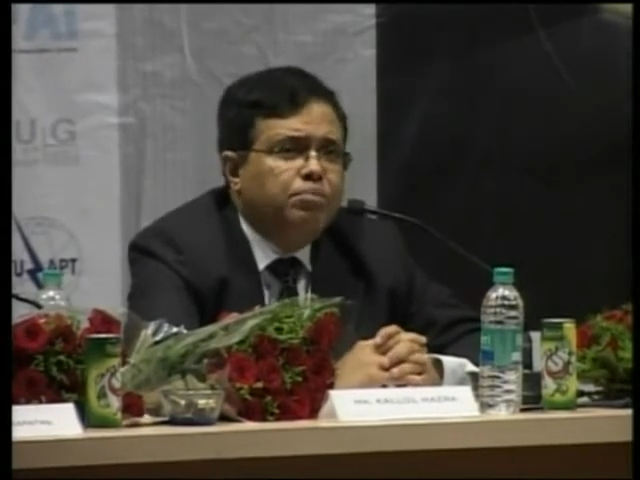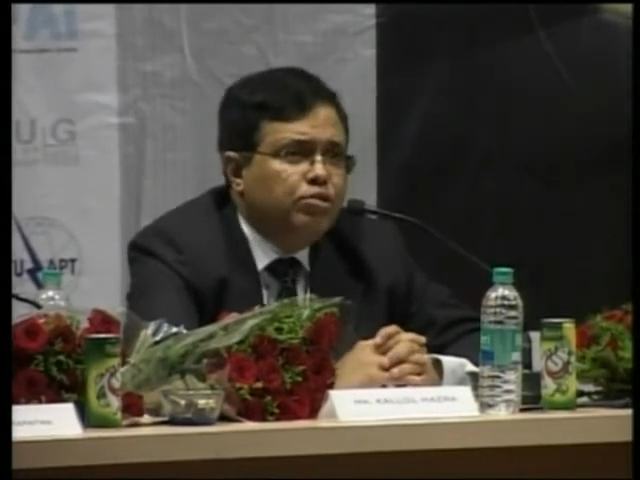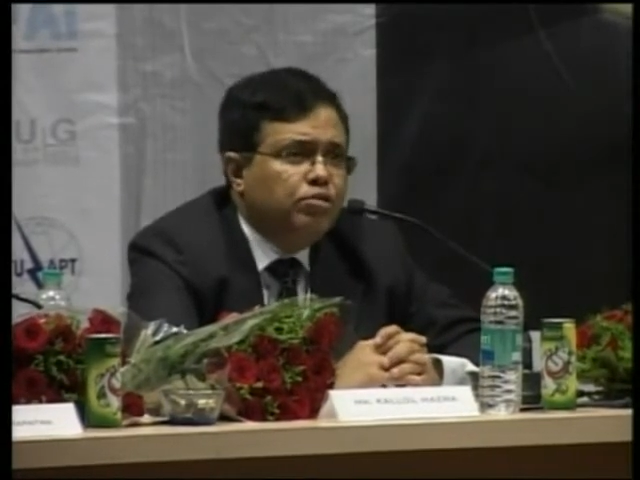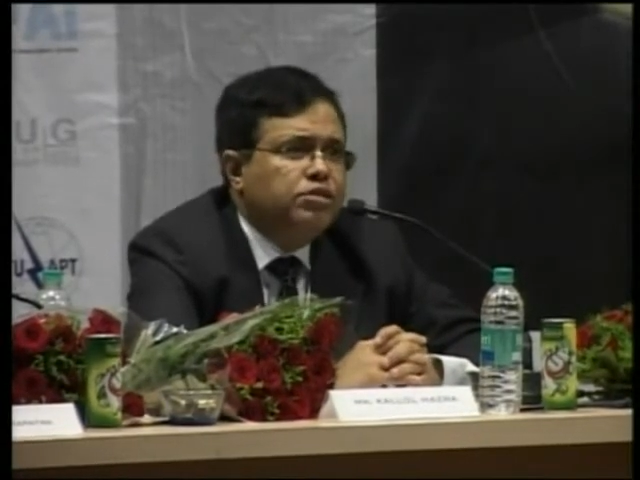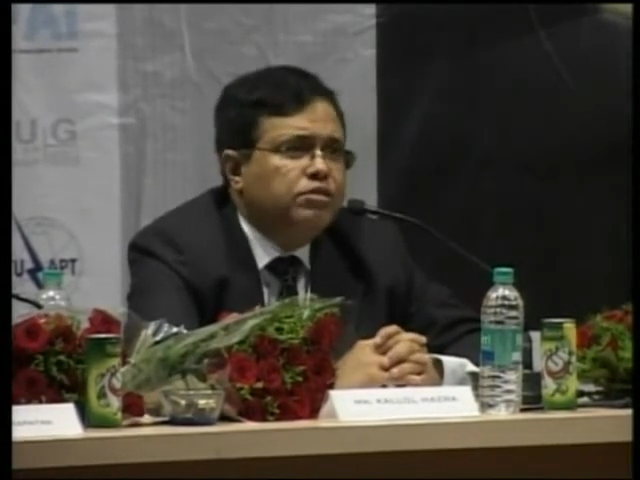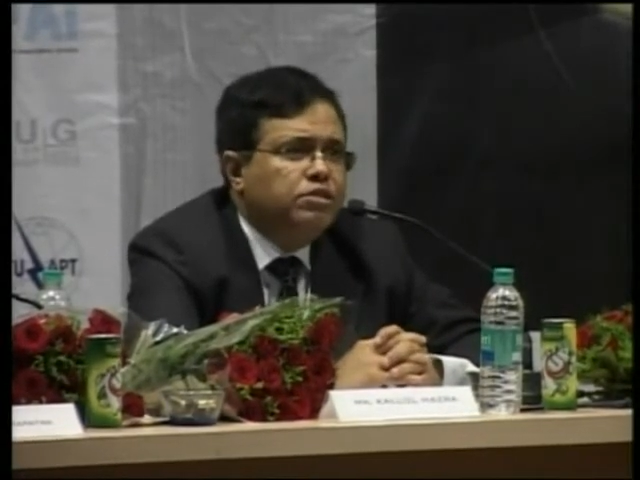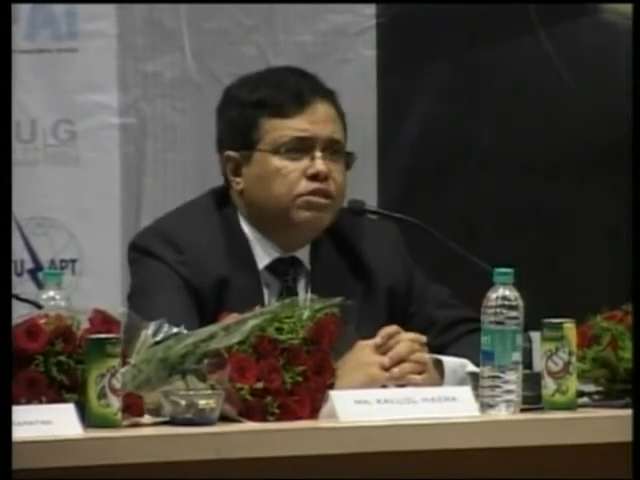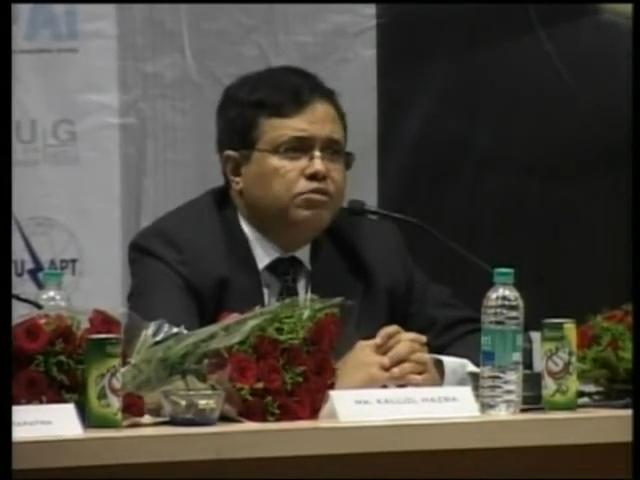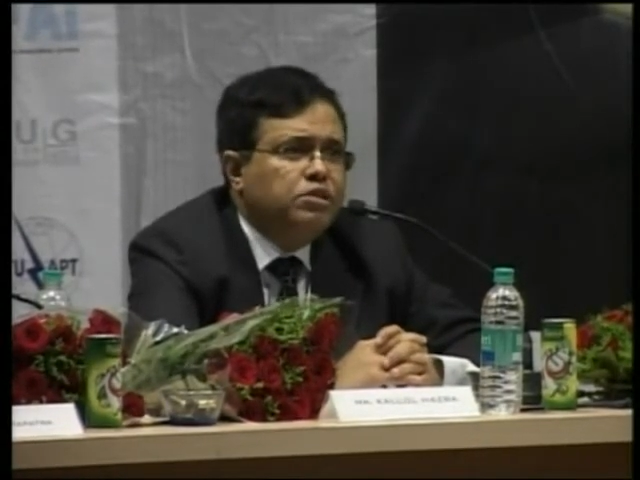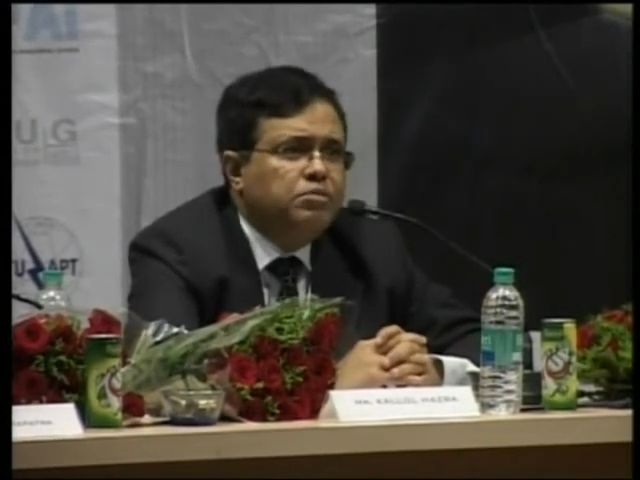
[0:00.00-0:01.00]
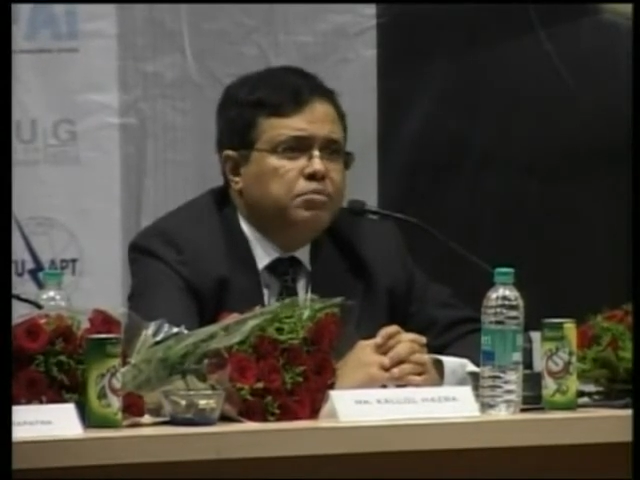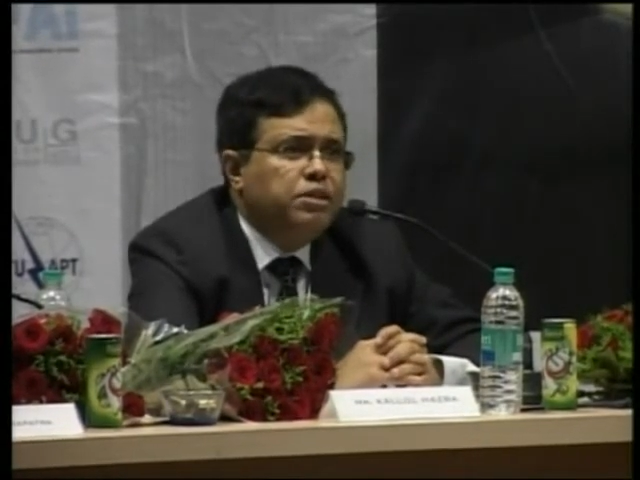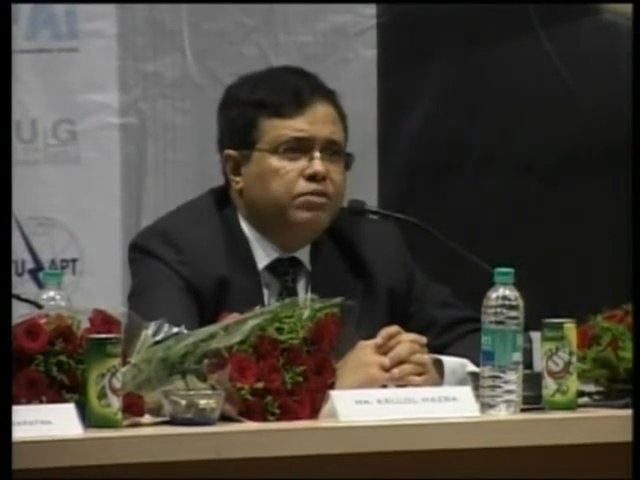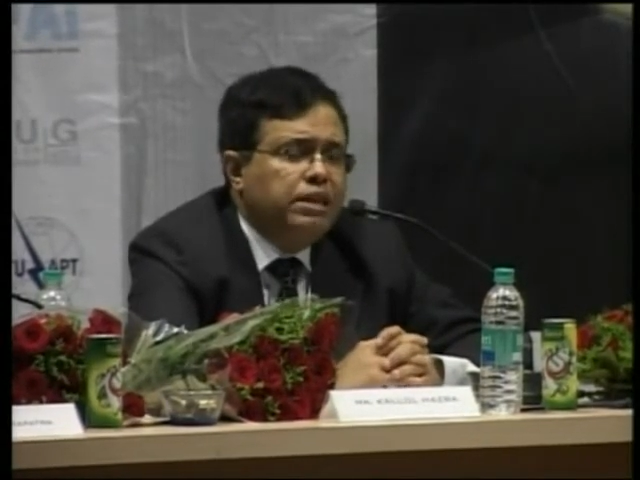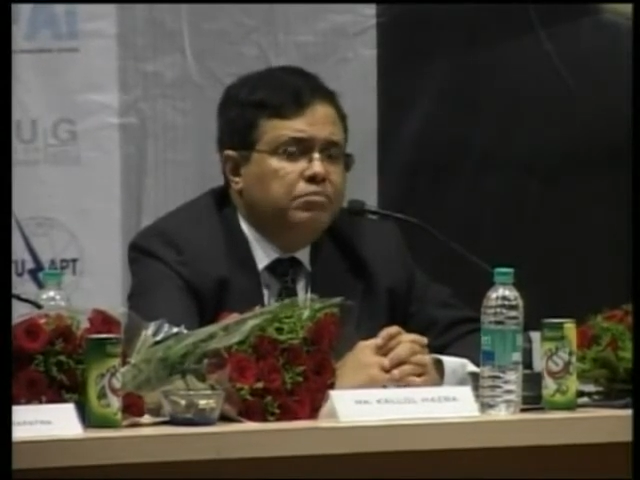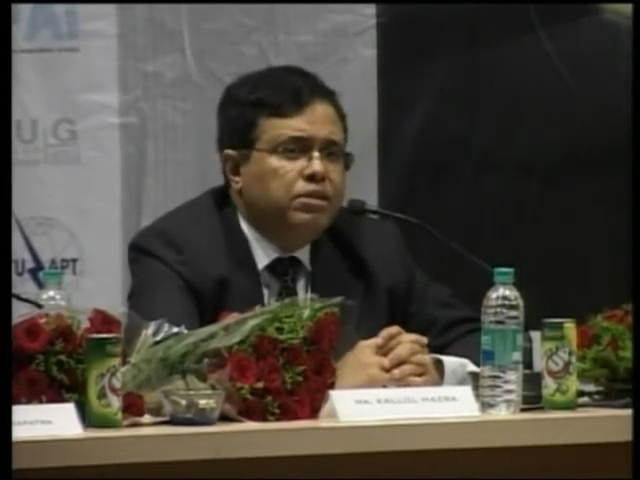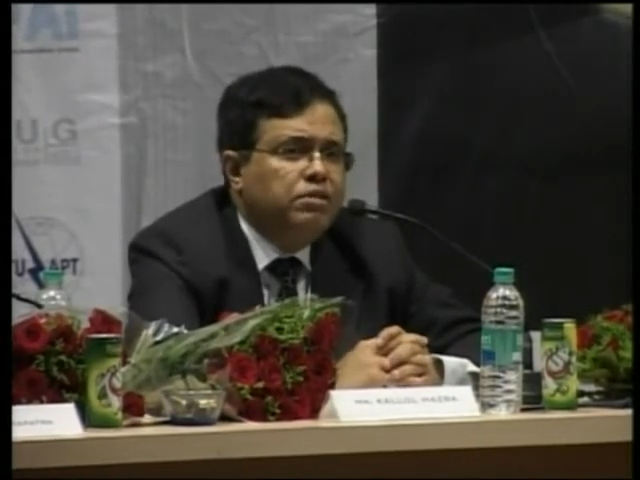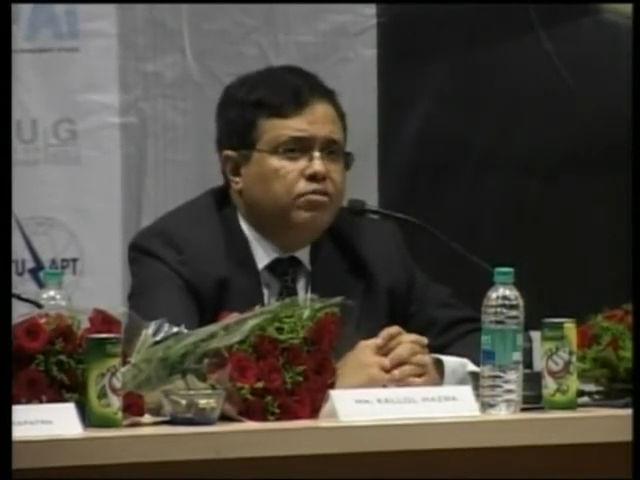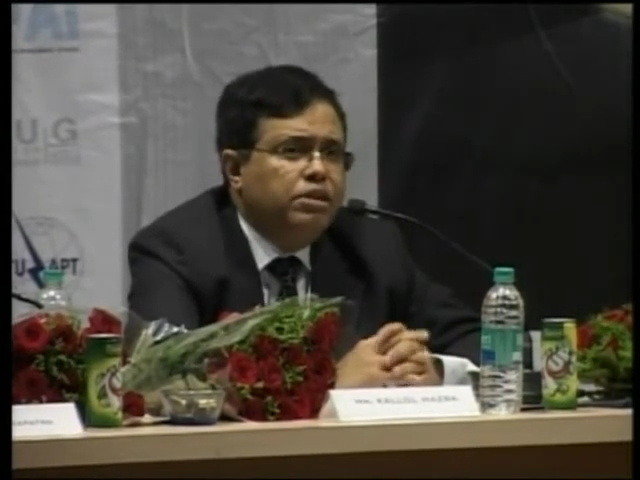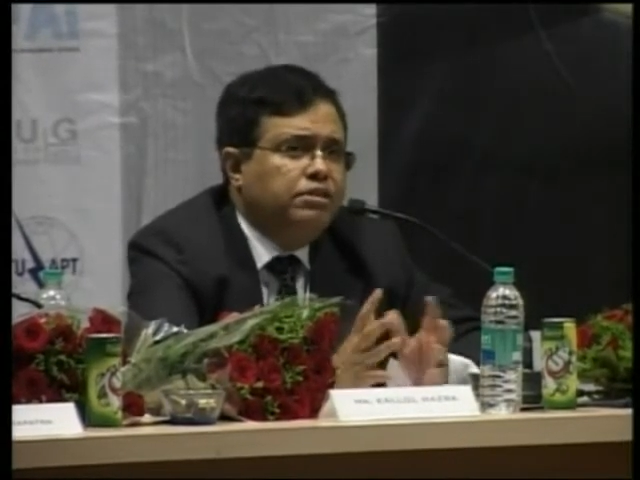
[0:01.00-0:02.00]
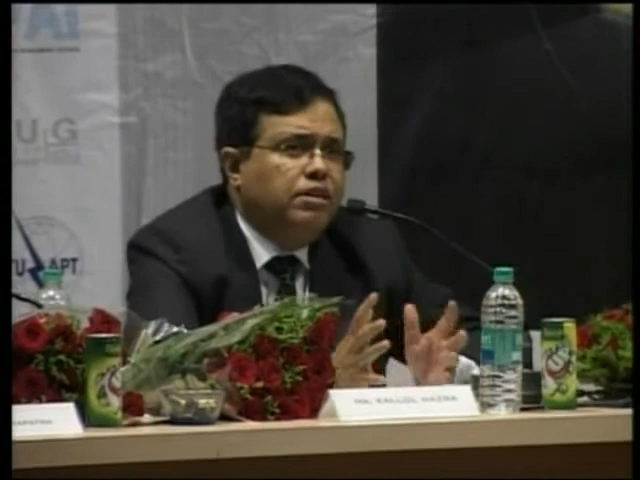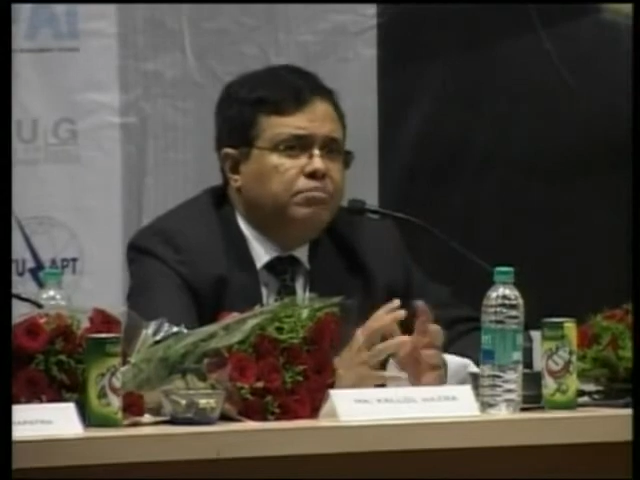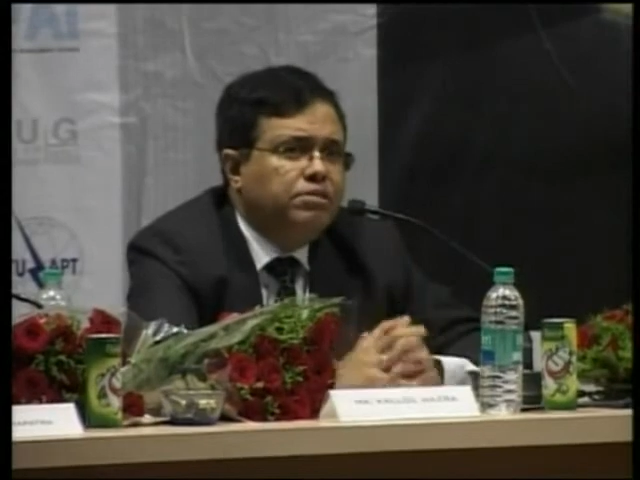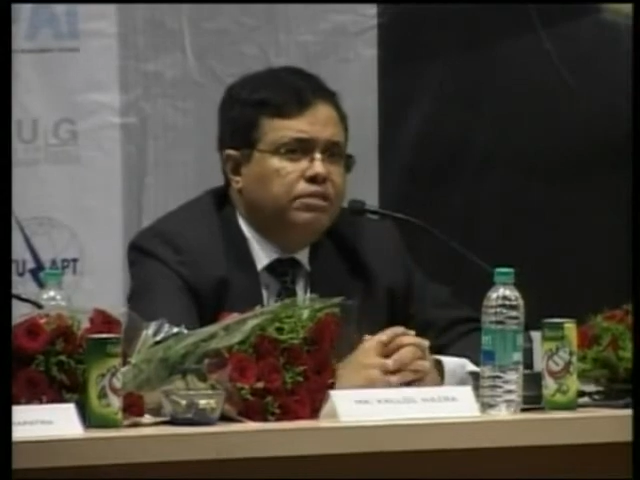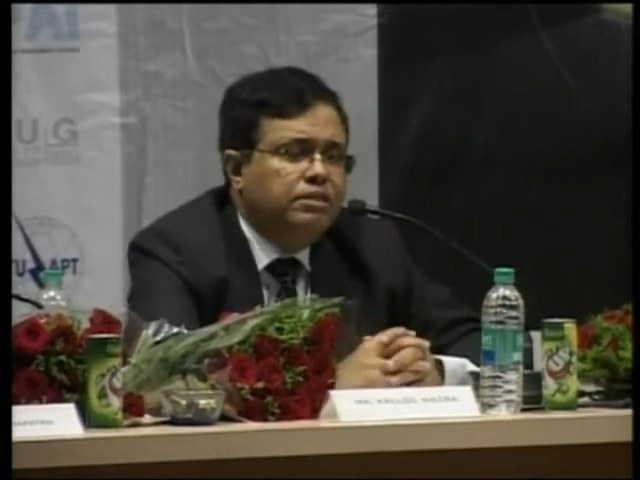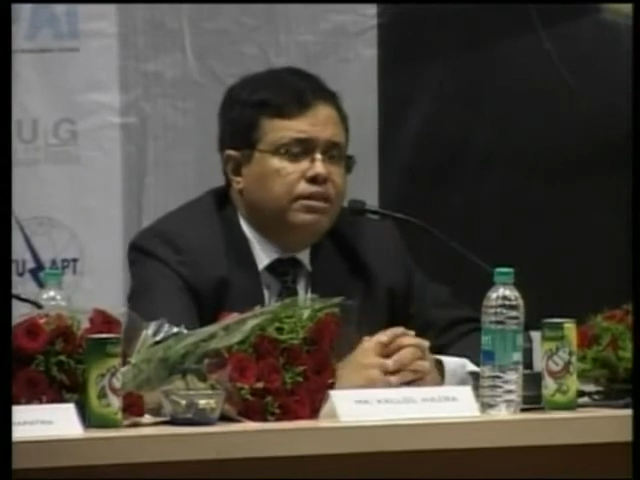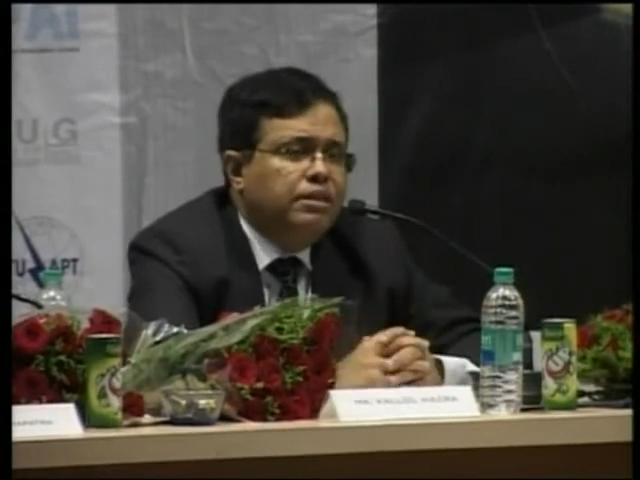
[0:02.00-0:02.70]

bureau services which will be available. For example,